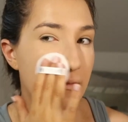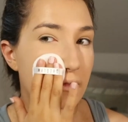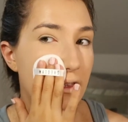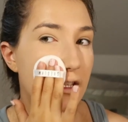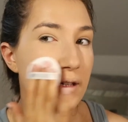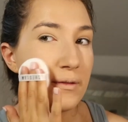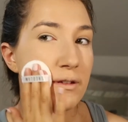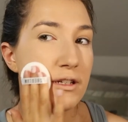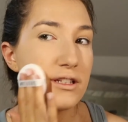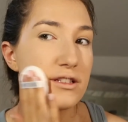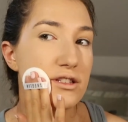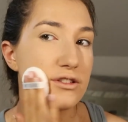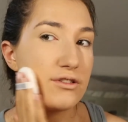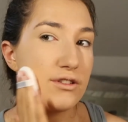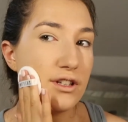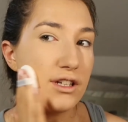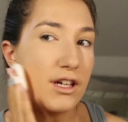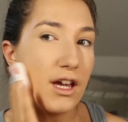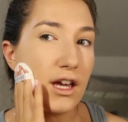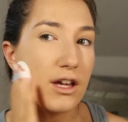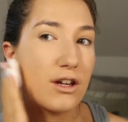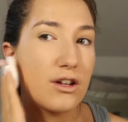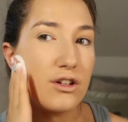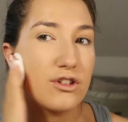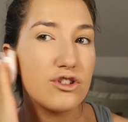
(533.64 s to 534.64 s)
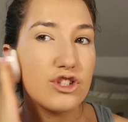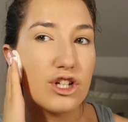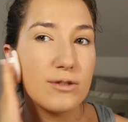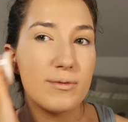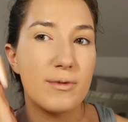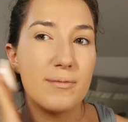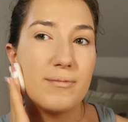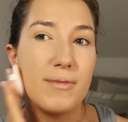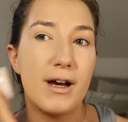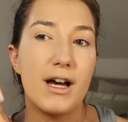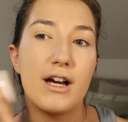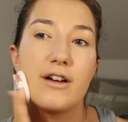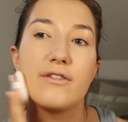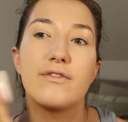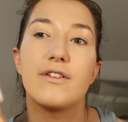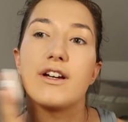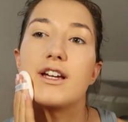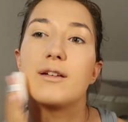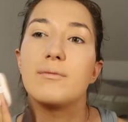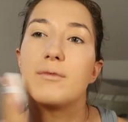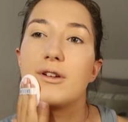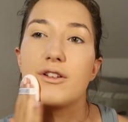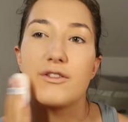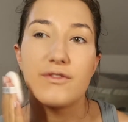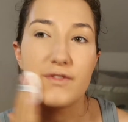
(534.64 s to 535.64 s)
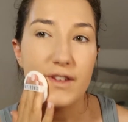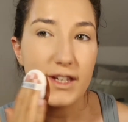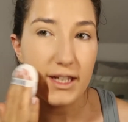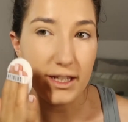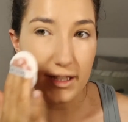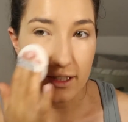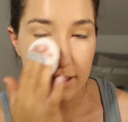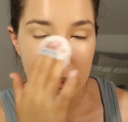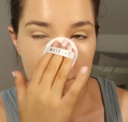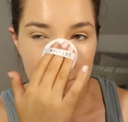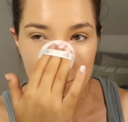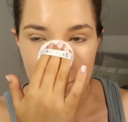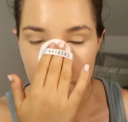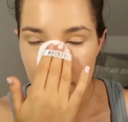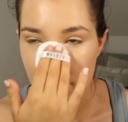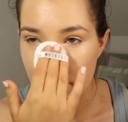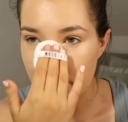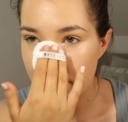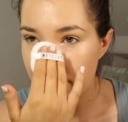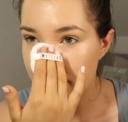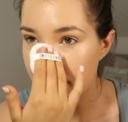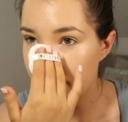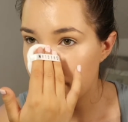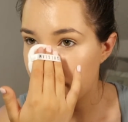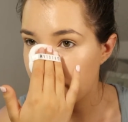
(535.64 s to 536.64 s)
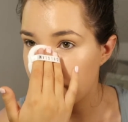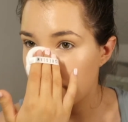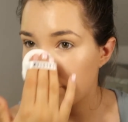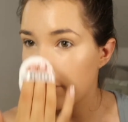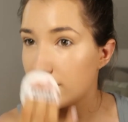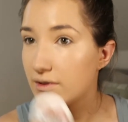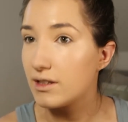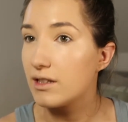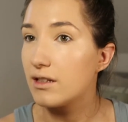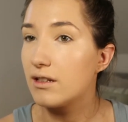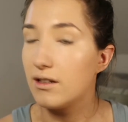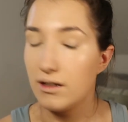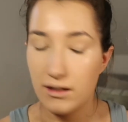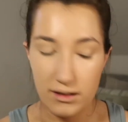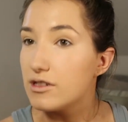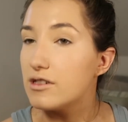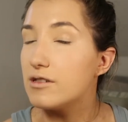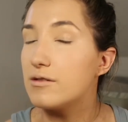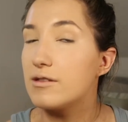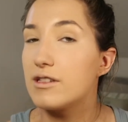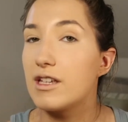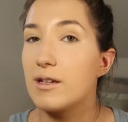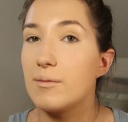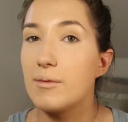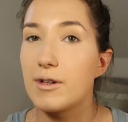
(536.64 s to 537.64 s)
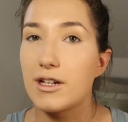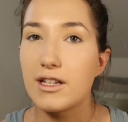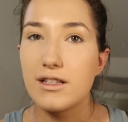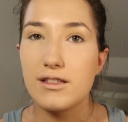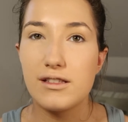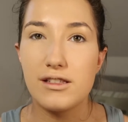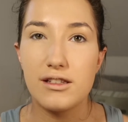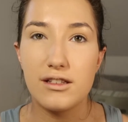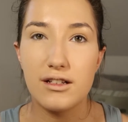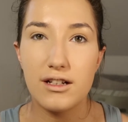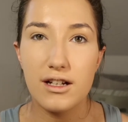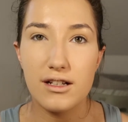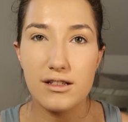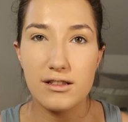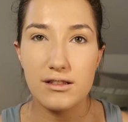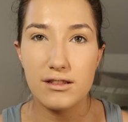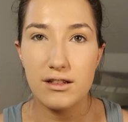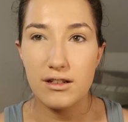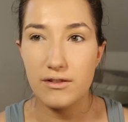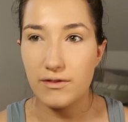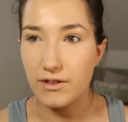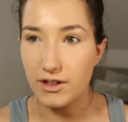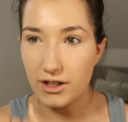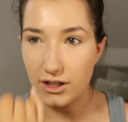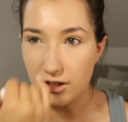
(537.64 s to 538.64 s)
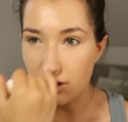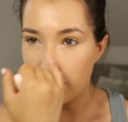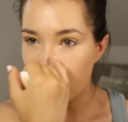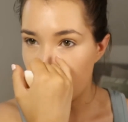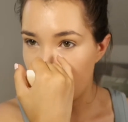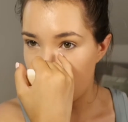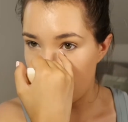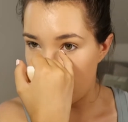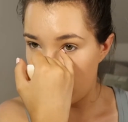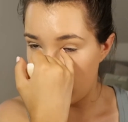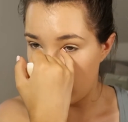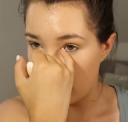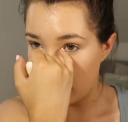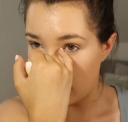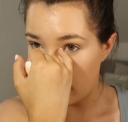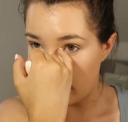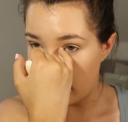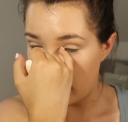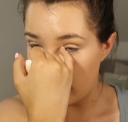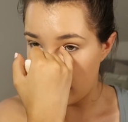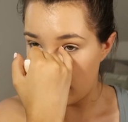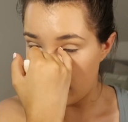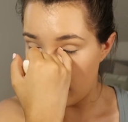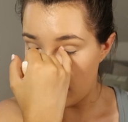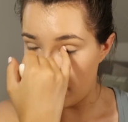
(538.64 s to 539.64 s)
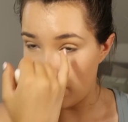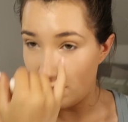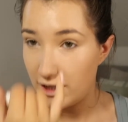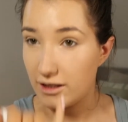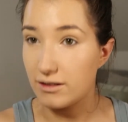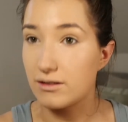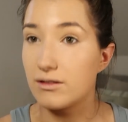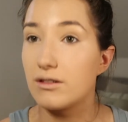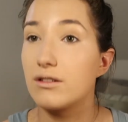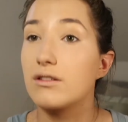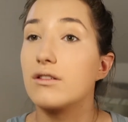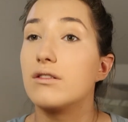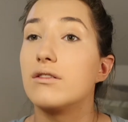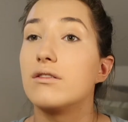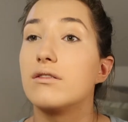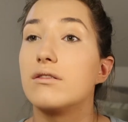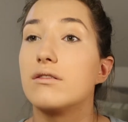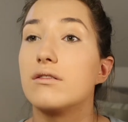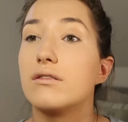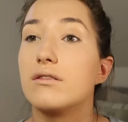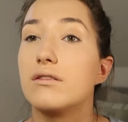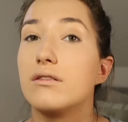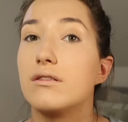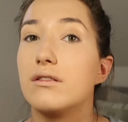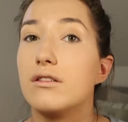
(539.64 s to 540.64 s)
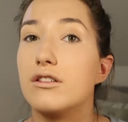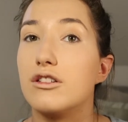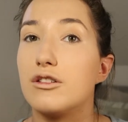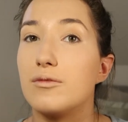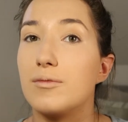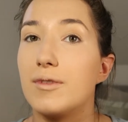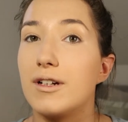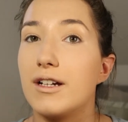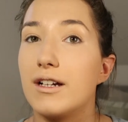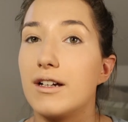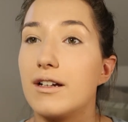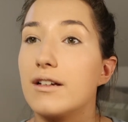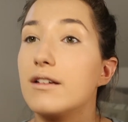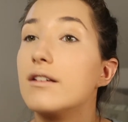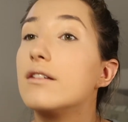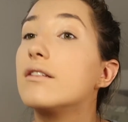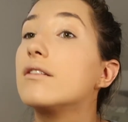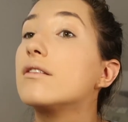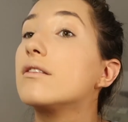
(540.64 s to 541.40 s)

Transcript: I mean, it's doing a good job at mattifying my face, but yeah, my concealer hasn't done a very good job at like covering up my black circles under my eyes.